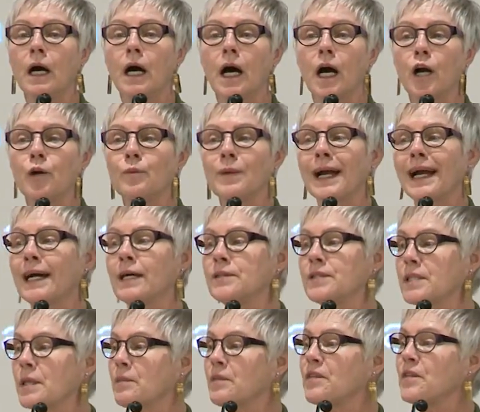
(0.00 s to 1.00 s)
around
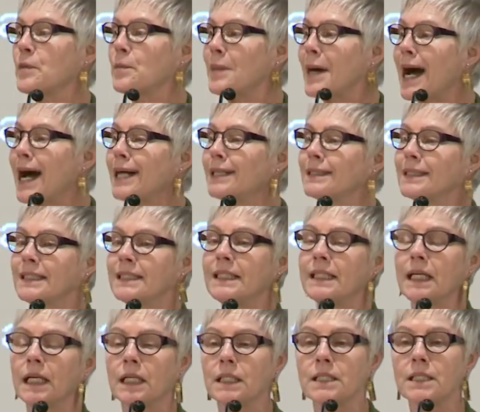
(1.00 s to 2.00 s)
some of the
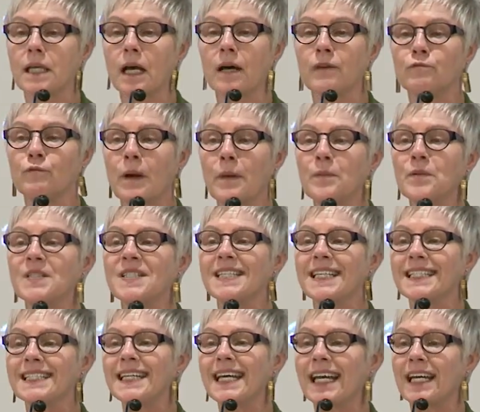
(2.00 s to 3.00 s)
politics of
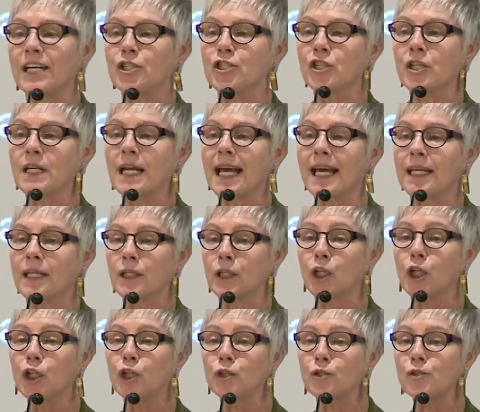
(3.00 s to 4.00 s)
representation and
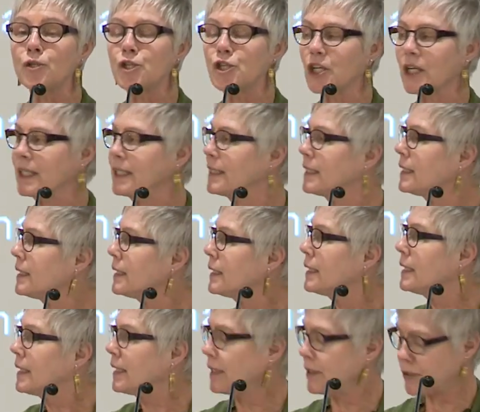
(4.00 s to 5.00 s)
inclusion
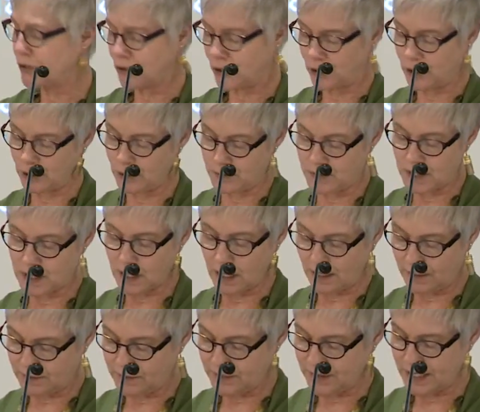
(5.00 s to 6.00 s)
in terms
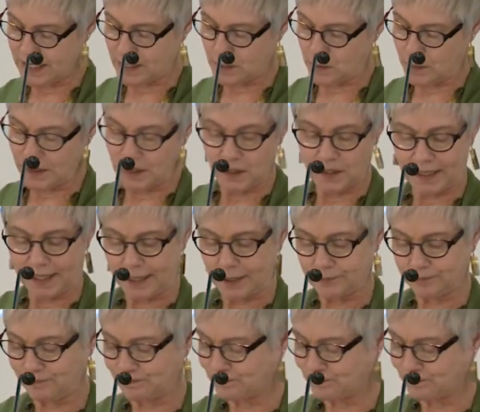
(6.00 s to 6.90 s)
of disability.